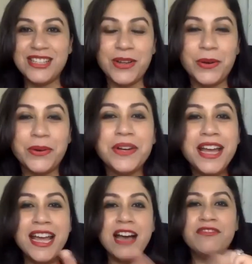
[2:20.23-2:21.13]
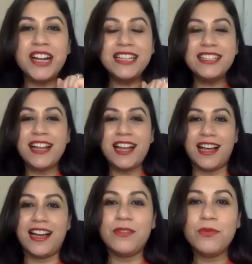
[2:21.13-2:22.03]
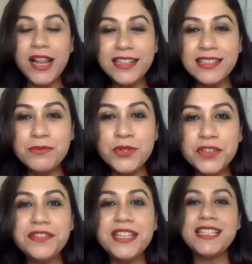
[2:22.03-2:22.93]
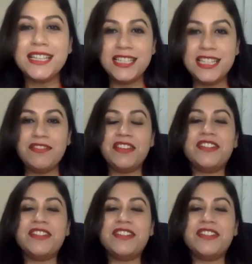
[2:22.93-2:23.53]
So, Vandana, welcome to VCTV.